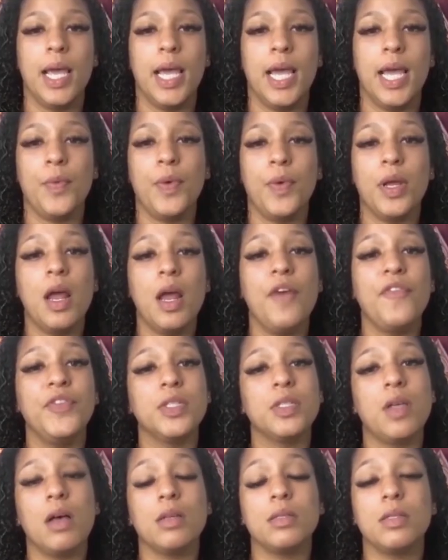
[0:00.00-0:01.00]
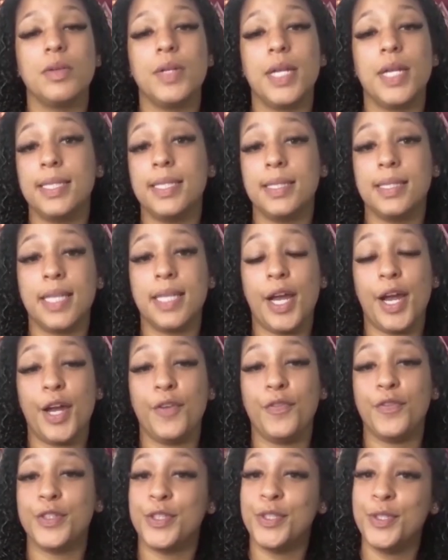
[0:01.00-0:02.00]
A runoff is also
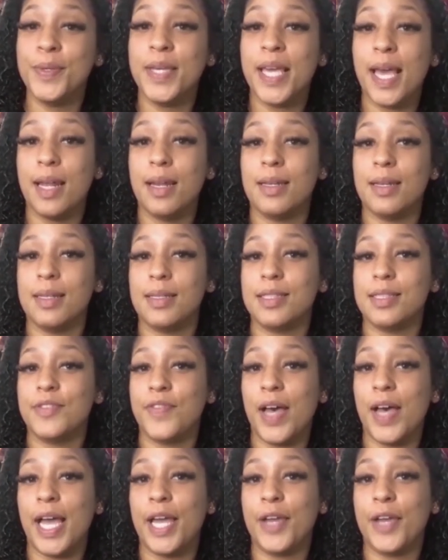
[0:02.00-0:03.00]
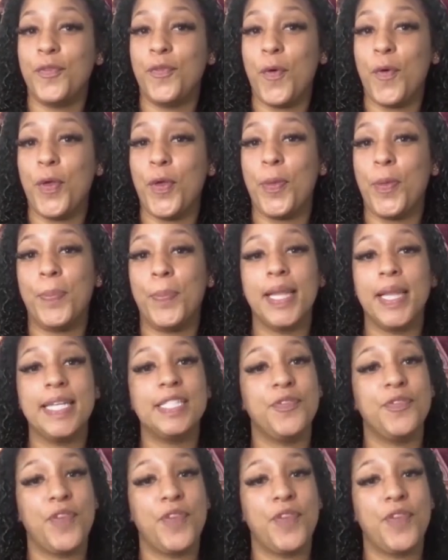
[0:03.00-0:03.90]
necessary for two candidates vying for the Place